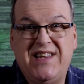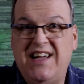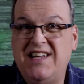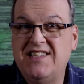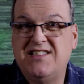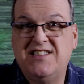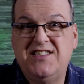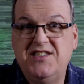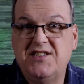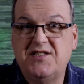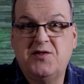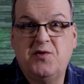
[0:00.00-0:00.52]

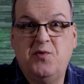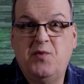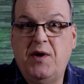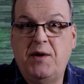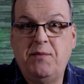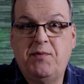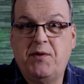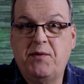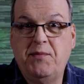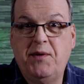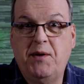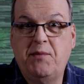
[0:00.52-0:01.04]
That's just the way
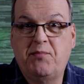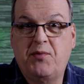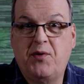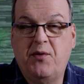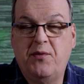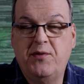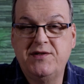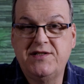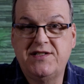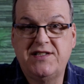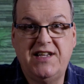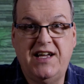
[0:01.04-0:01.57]
Premiere
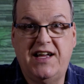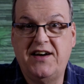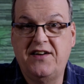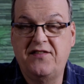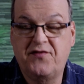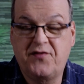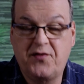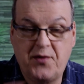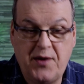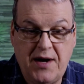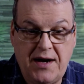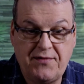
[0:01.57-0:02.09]
Pro has done it
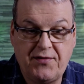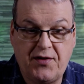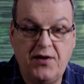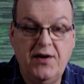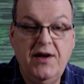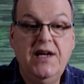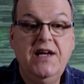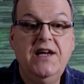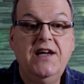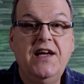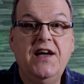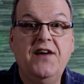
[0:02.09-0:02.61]
forever.
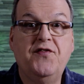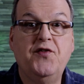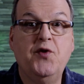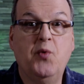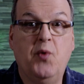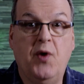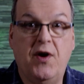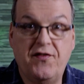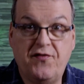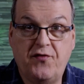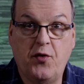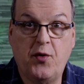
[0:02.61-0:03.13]
If you
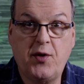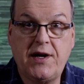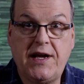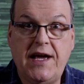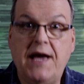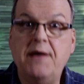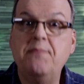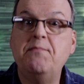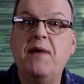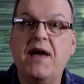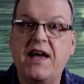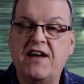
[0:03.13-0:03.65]
want
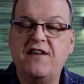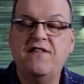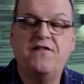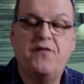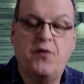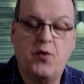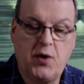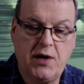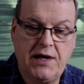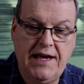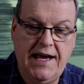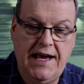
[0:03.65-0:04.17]
4K, make a
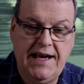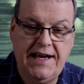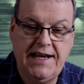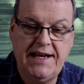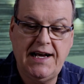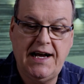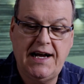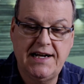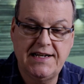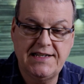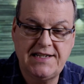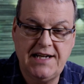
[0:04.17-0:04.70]
4K
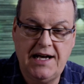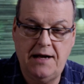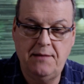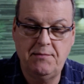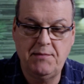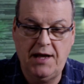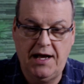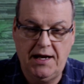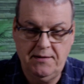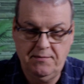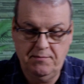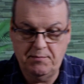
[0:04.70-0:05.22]
uh,
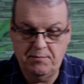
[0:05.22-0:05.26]
timeline.